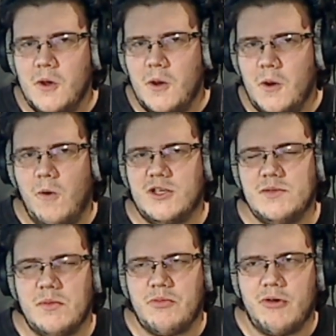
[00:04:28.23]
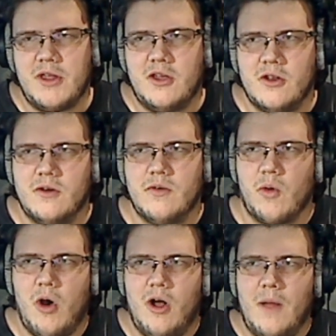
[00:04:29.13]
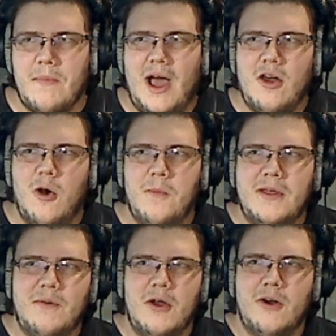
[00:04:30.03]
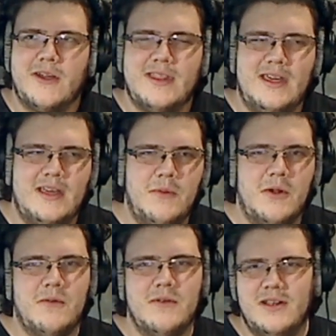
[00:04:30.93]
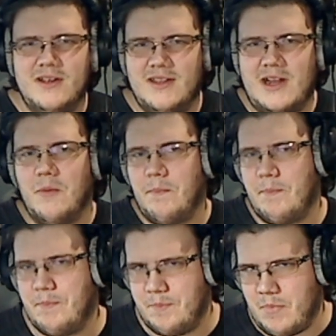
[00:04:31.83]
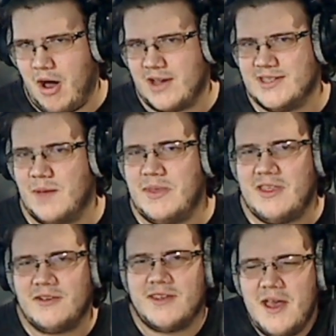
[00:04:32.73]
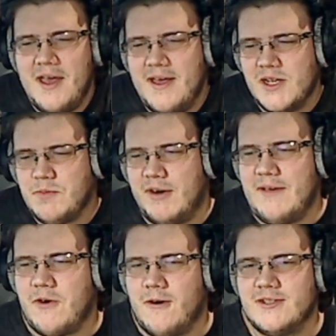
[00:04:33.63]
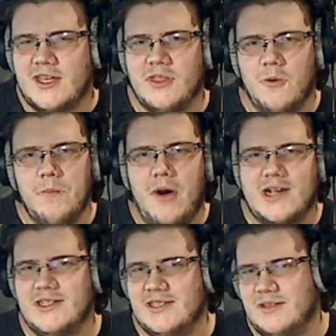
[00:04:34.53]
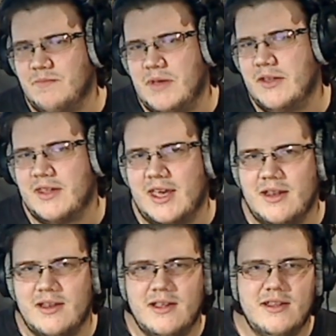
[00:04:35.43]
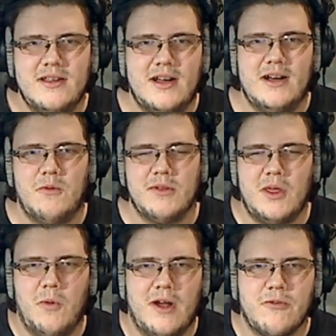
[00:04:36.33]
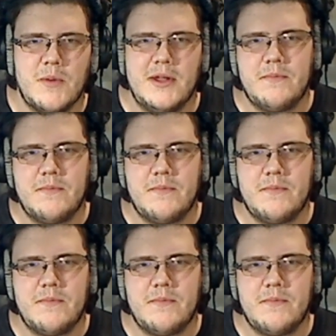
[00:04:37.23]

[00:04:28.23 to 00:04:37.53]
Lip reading: which has been pretty good overall. I'm kind of hoping that we all get they don't box it. I mean, there's plenty of cards they can throw in boxes and be able to get what they want from it.